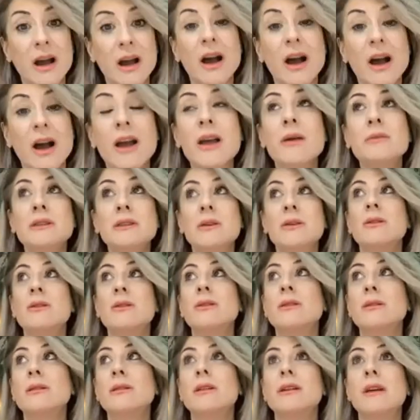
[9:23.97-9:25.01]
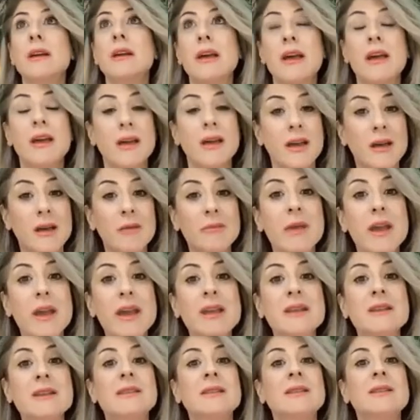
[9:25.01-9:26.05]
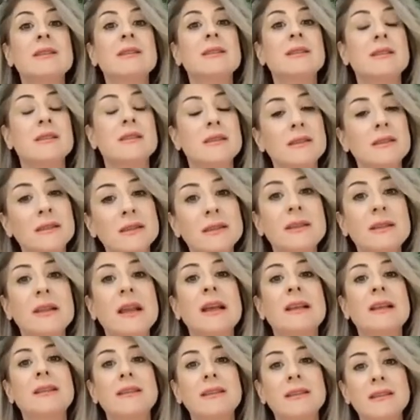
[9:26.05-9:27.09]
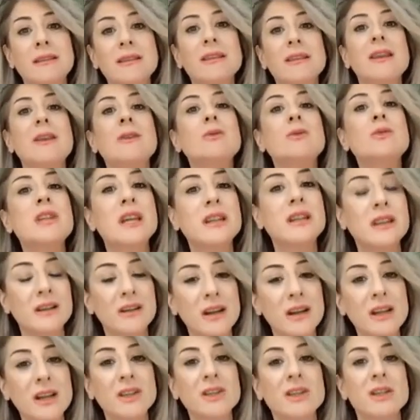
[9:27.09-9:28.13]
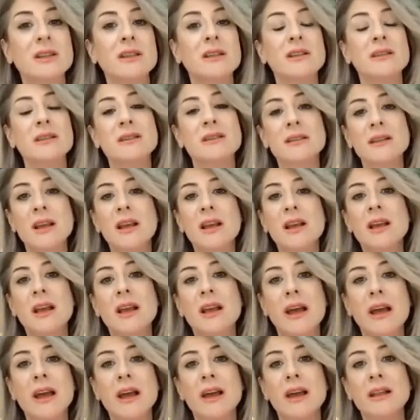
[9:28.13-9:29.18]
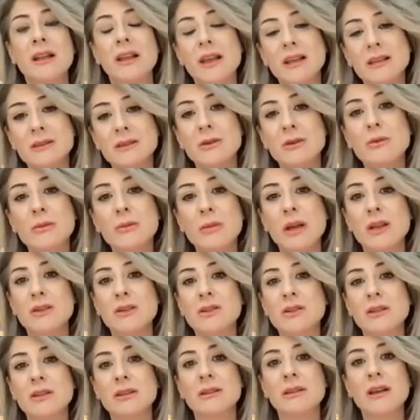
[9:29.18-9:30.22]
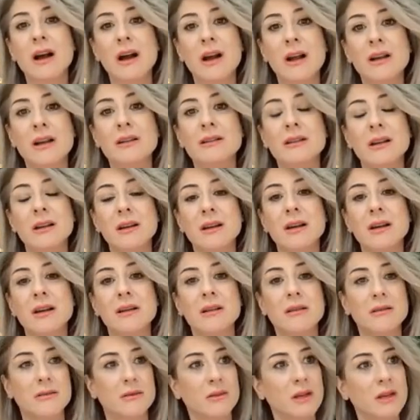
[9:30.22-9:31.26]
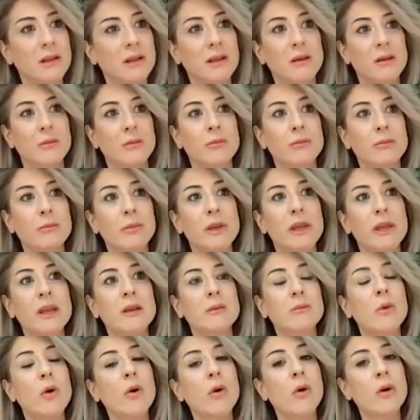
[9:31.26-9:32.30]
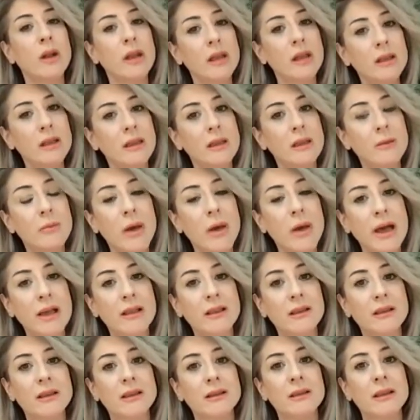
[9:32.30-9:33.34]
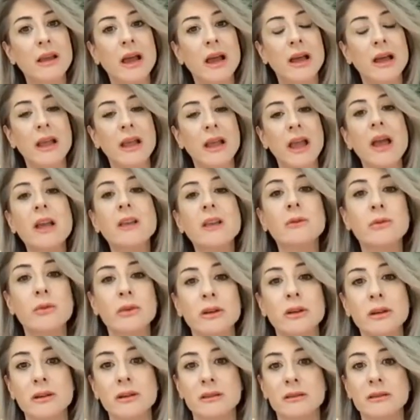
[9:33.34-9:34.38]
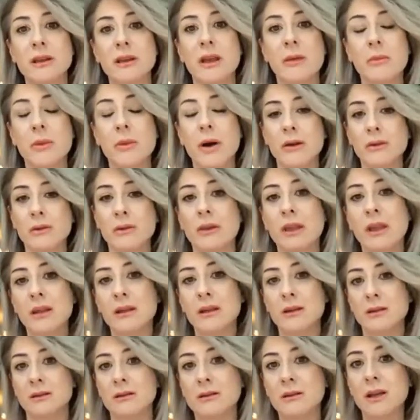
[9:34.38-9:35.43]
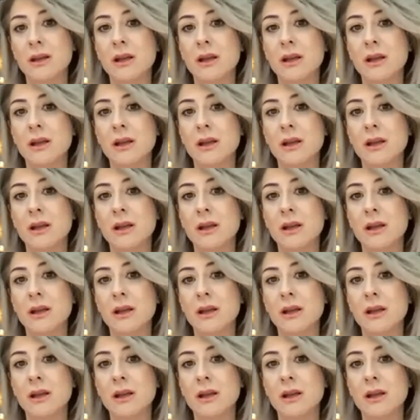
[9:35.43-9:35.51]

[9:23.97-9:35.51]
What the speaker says: I am so amazed that new generations, and as you mentioned, are really being more independent and advocate about their